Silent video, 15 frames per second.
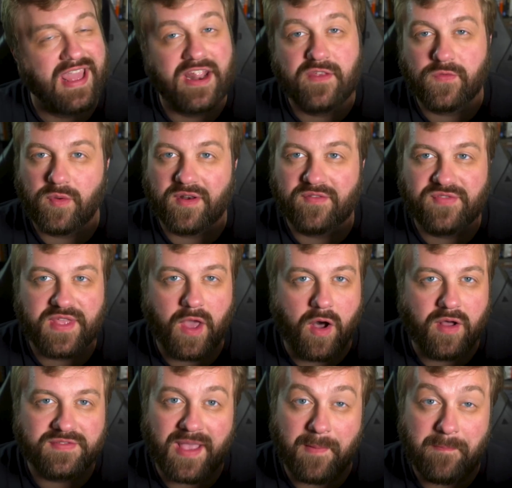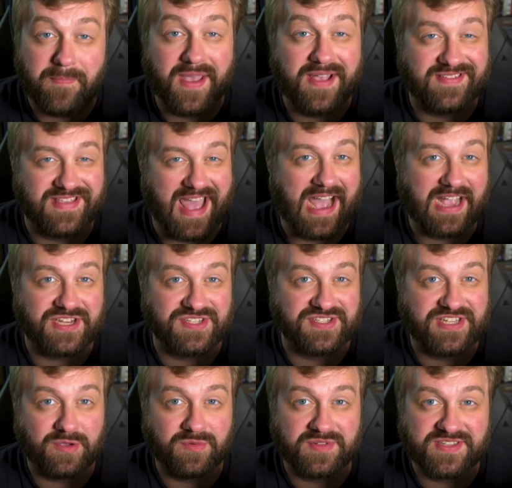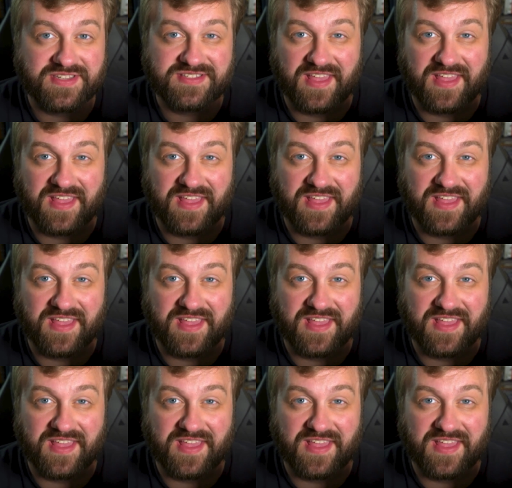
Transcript: It is one of the all-time best action sequences